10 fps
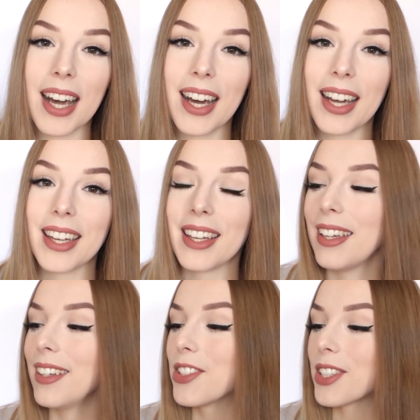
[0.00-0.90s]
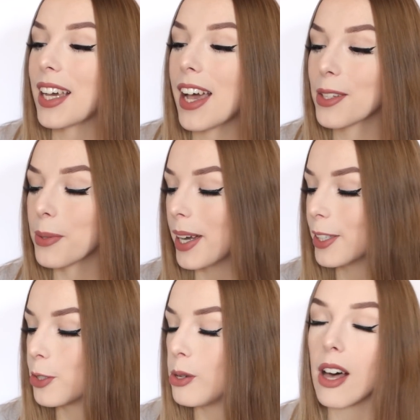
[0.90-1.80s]
I just can't
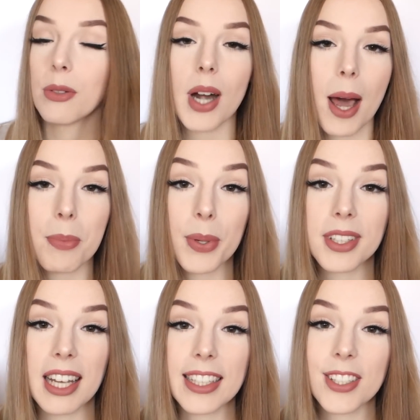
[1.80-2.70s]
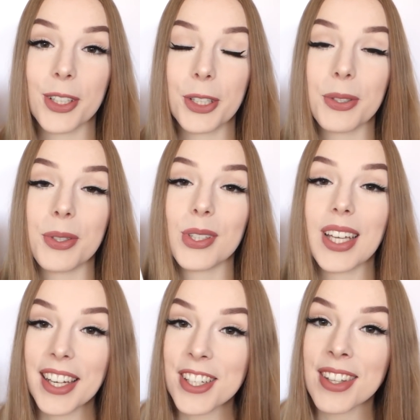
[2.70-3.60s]
wait to unwrap it and start to
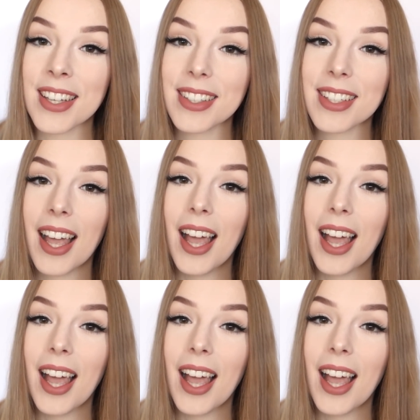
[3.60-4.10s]
sketch in it,